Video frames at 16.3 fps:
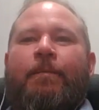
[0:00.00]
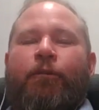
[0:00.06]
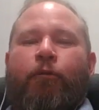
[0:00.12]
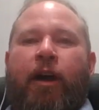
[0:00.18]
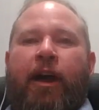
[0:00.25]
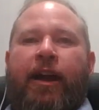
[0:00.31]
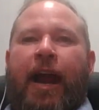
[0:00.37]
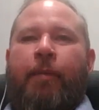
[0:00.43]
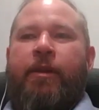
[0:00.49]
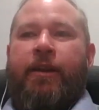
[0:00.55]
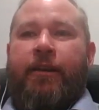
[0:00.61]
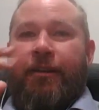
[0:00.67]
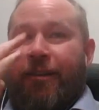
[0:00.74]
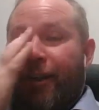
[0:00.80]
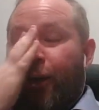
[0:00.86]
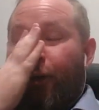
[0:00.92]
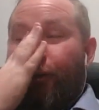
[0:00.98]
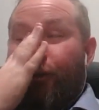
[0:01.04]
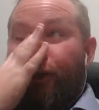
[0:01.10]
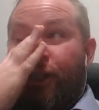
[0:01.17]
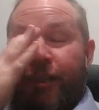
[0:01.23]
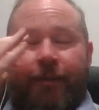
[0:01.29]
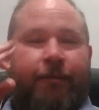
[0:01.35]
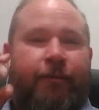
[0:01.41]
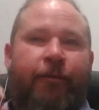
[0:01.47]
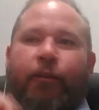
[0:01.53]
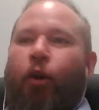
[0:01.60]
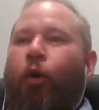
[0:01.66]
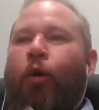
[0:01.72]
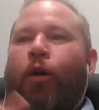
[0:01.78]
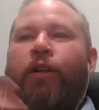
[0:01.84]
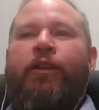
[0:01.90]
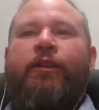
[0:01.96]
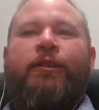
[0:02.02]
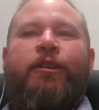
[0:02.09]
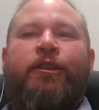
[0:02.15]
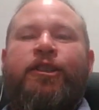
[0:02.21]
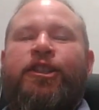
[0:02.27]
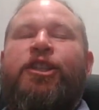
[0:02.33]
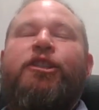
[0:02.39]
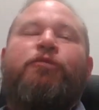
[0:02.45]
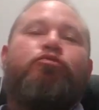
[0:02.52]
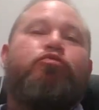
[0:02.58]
Right. I mean, she's